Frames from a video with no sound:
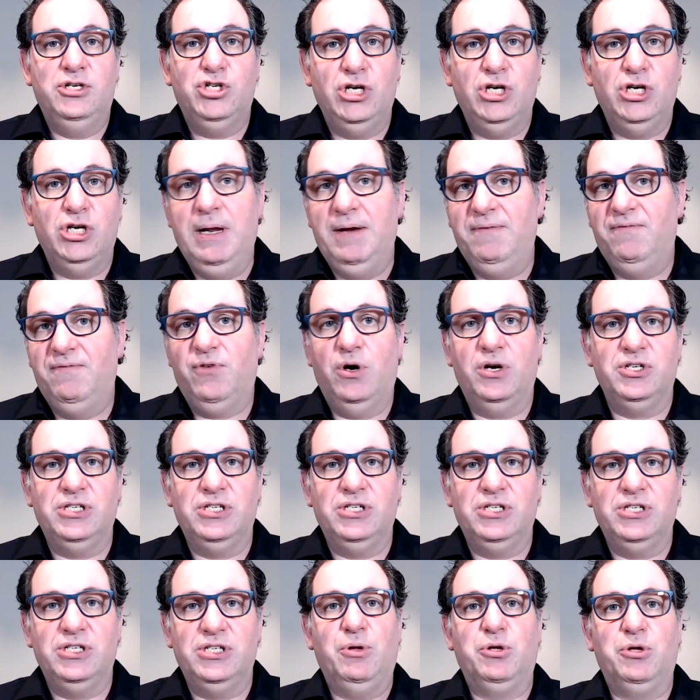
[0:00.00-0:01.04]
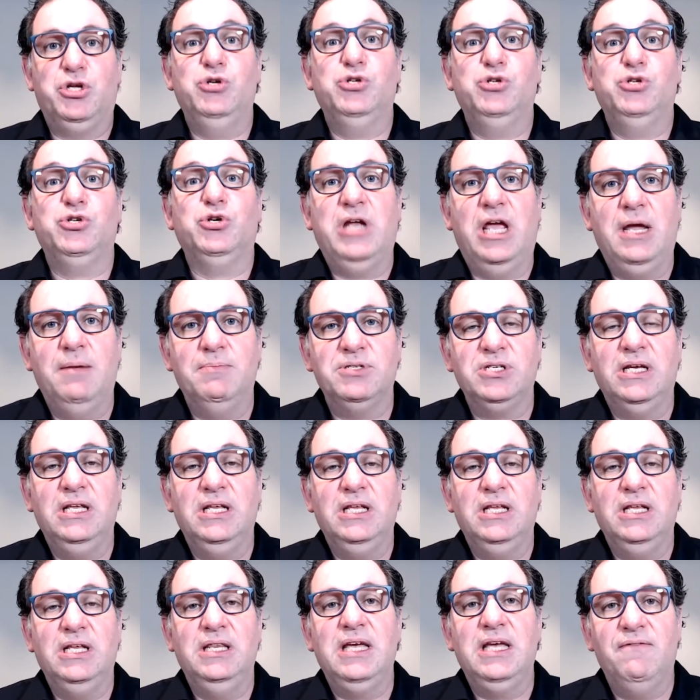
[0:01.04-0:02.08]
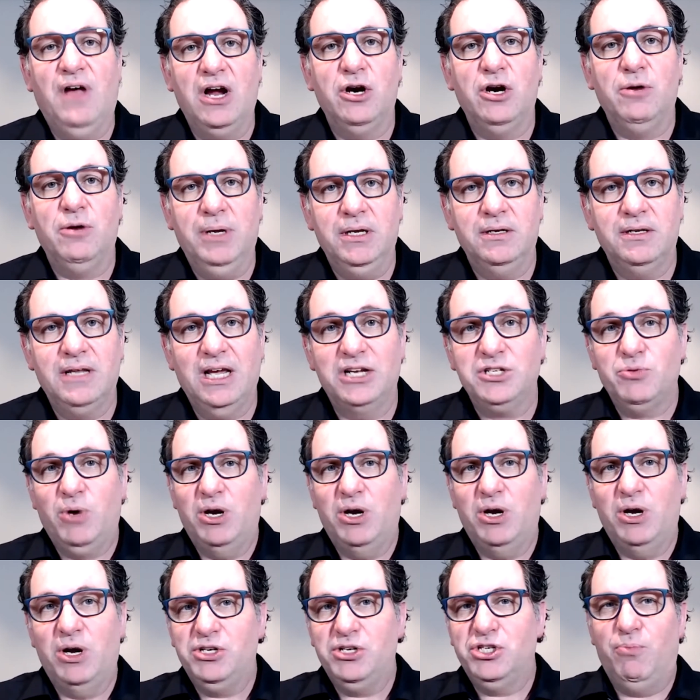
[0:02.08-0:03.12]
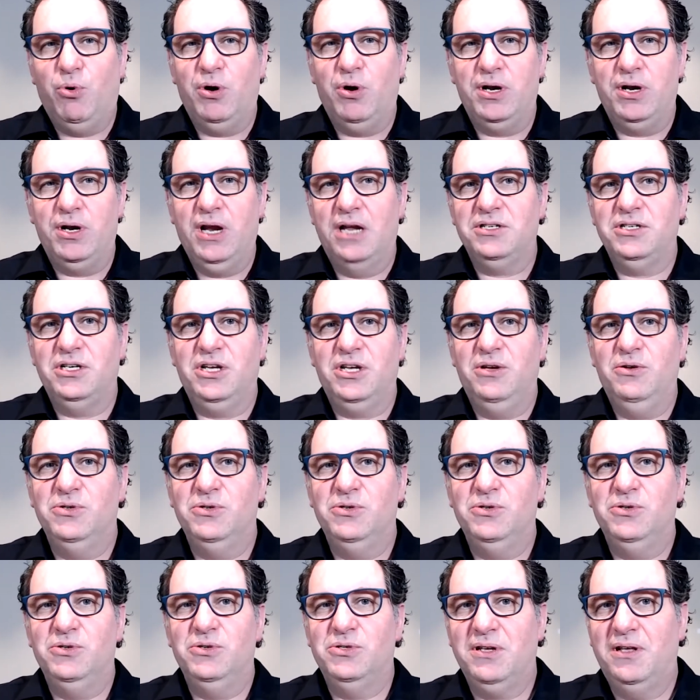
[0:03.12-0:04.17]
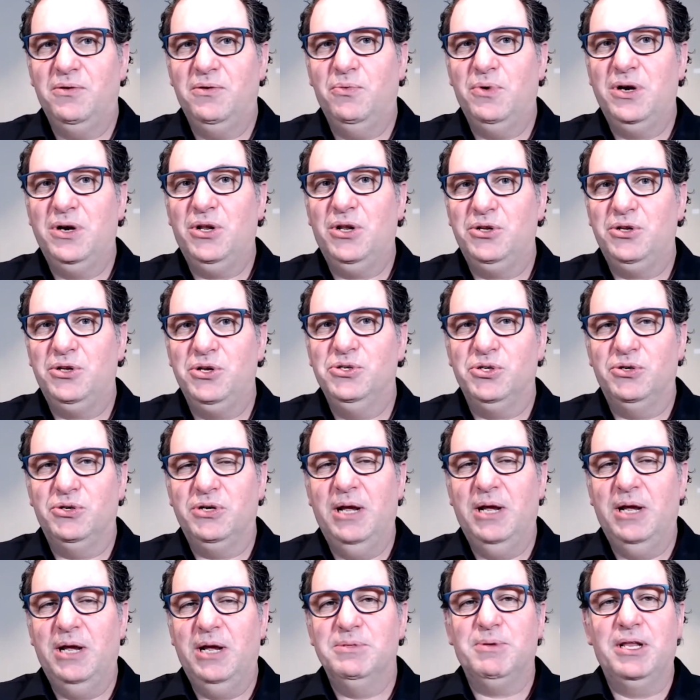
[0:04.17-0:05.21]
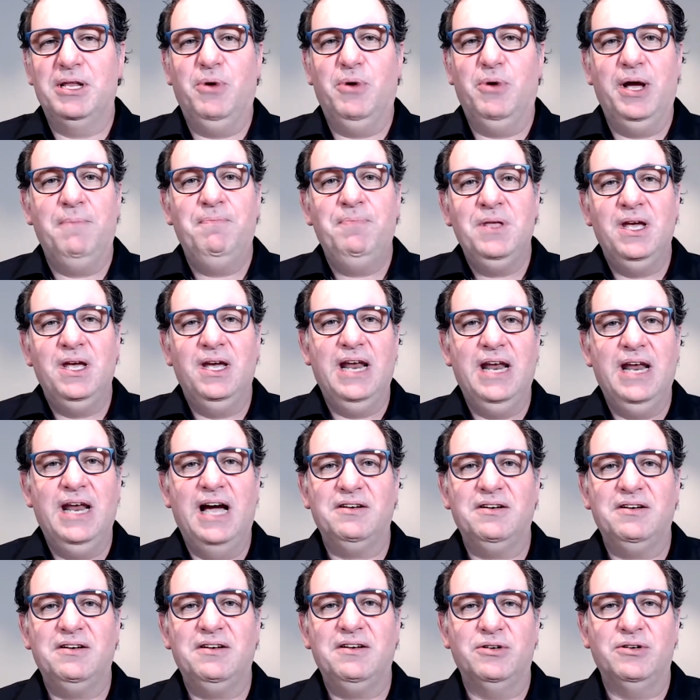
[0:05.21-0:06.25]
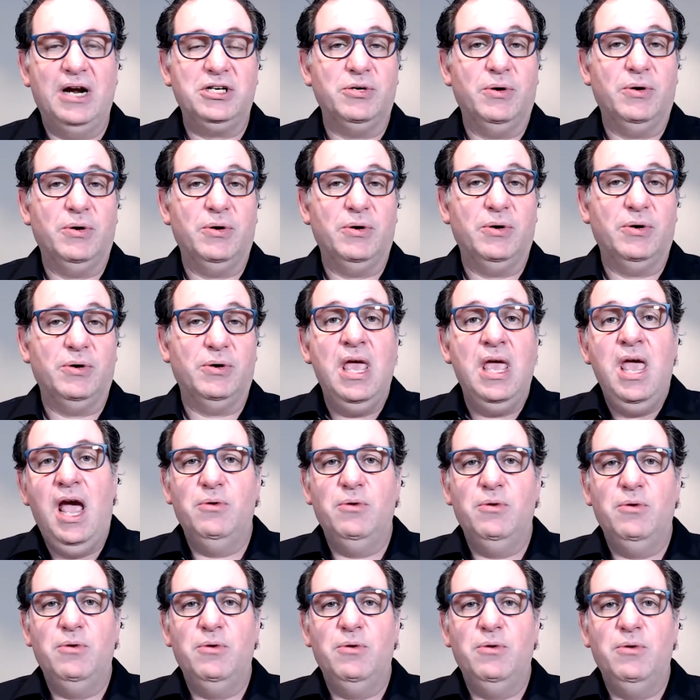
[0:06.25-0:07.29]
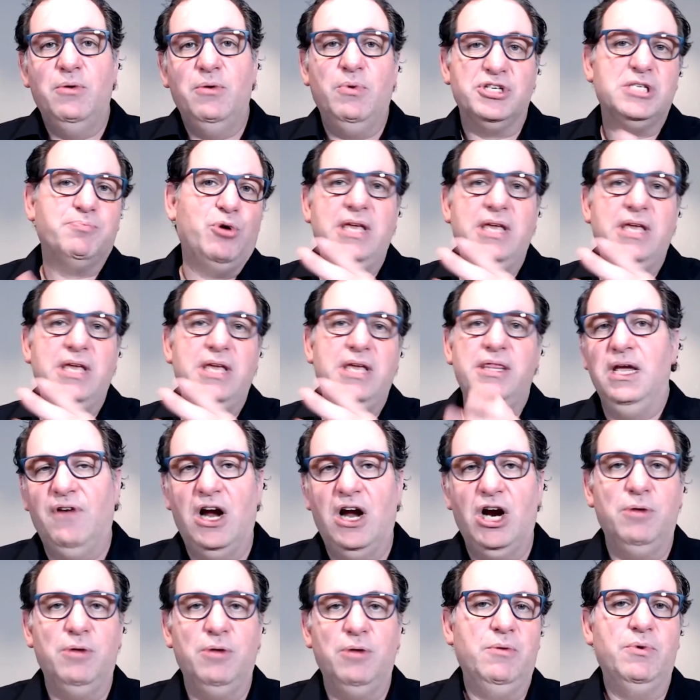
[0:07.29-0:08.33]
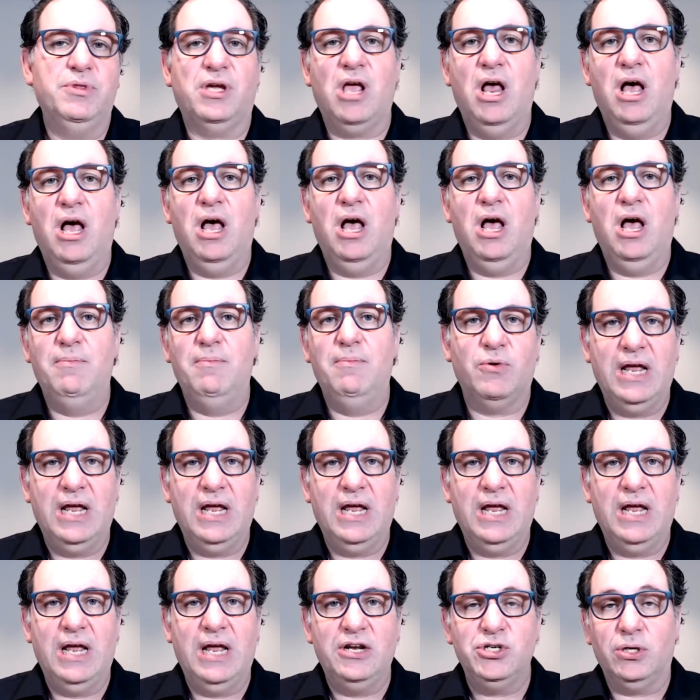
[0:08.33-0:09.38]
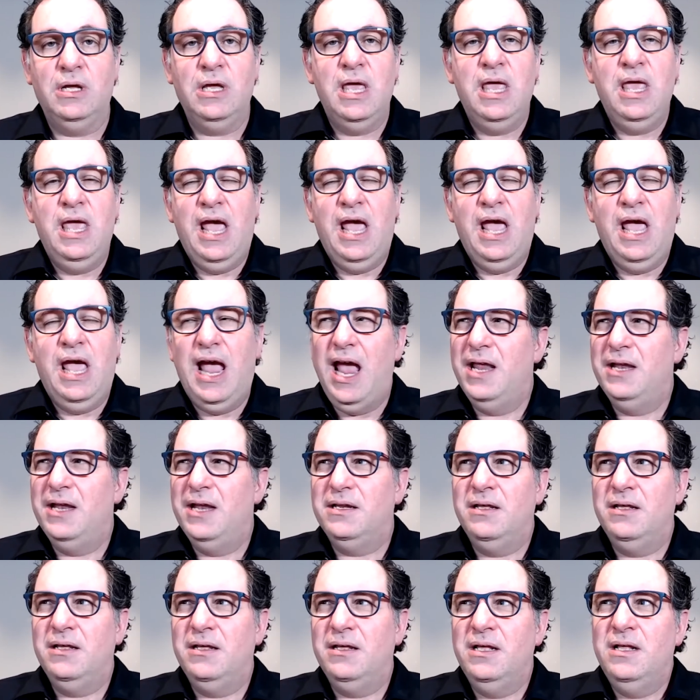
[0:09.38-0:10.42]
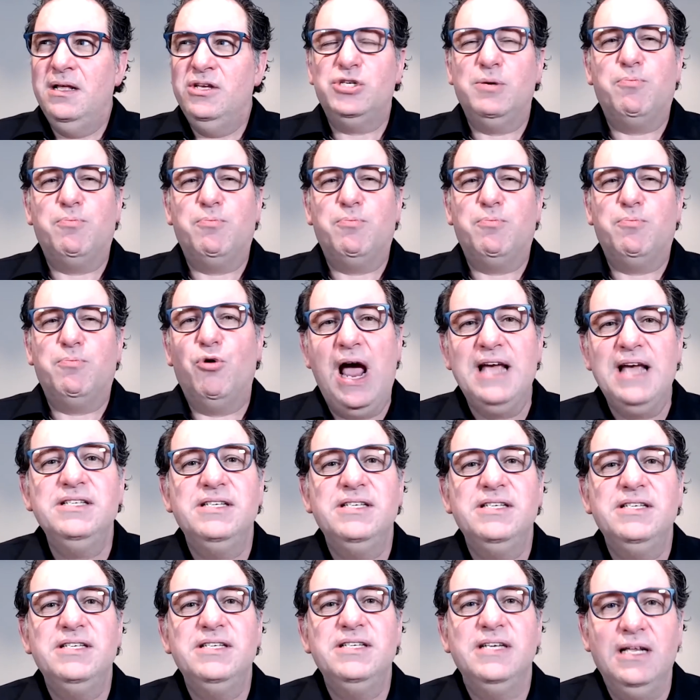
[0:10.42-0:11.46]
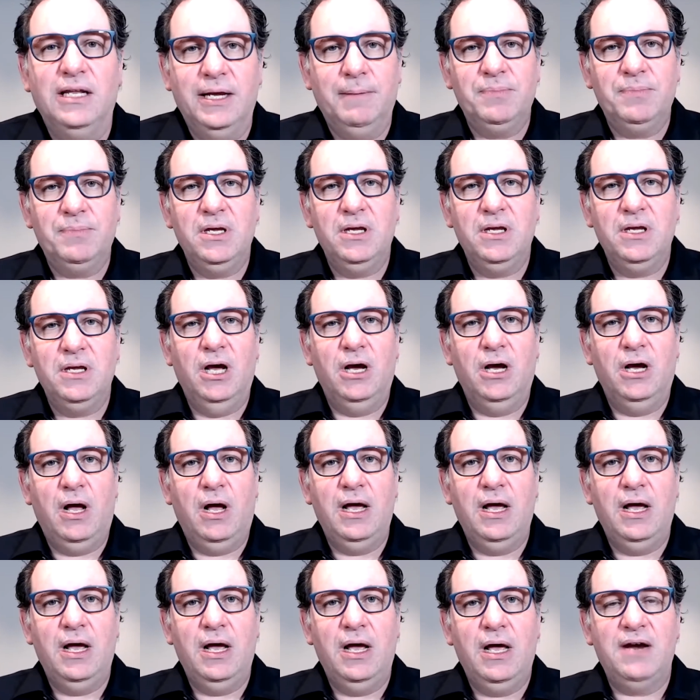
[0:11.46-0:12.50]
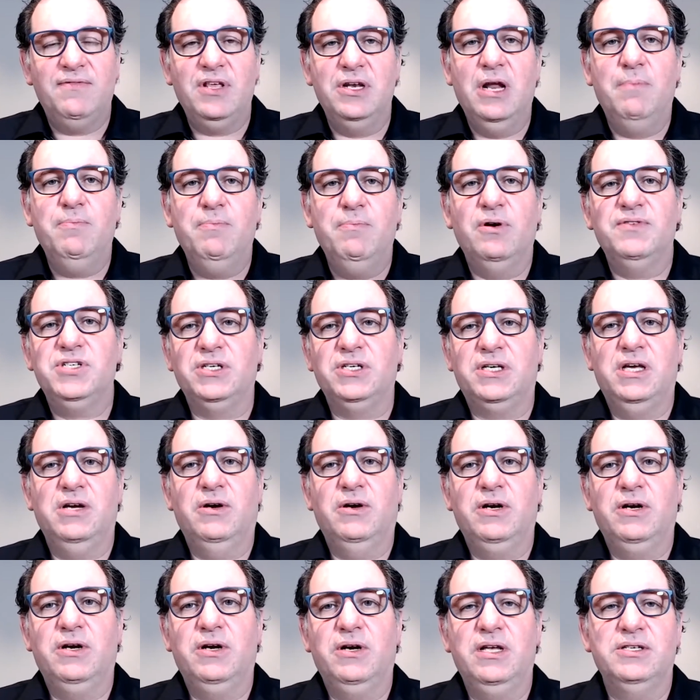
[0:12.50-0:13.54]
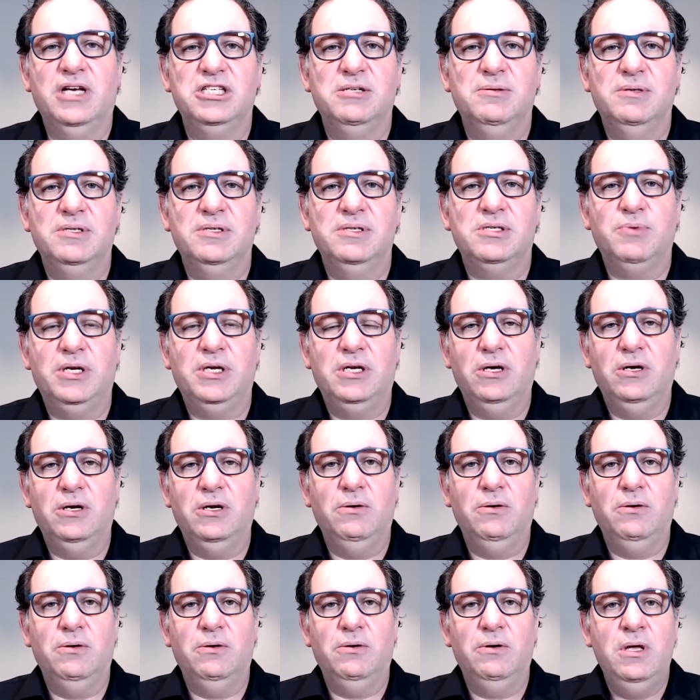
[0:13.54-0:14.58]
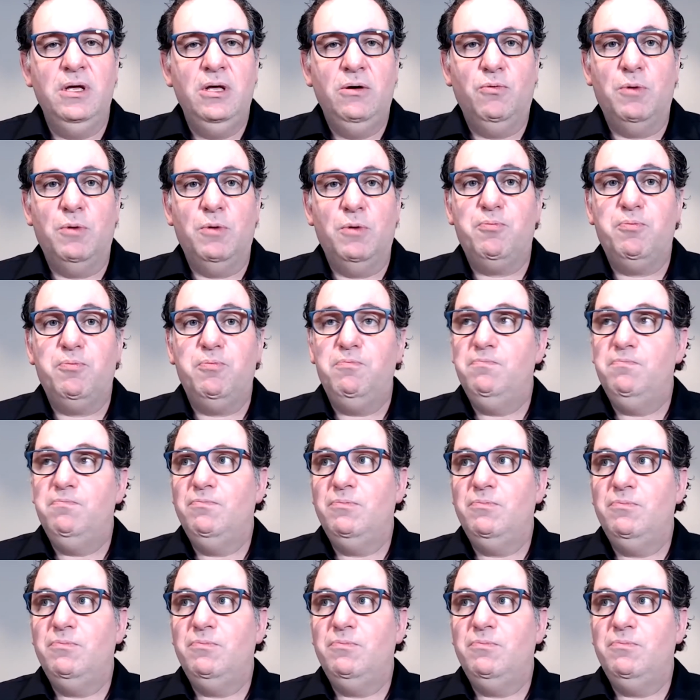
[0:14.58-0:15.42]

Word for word: legitimate, for example, usernames in the environment. That's why it's so important not to use real usernames, by the way, in Active Directory. And then we'll spray the environment with a common credential. And surprisingly, you know, out of the number of security assessments we do, we're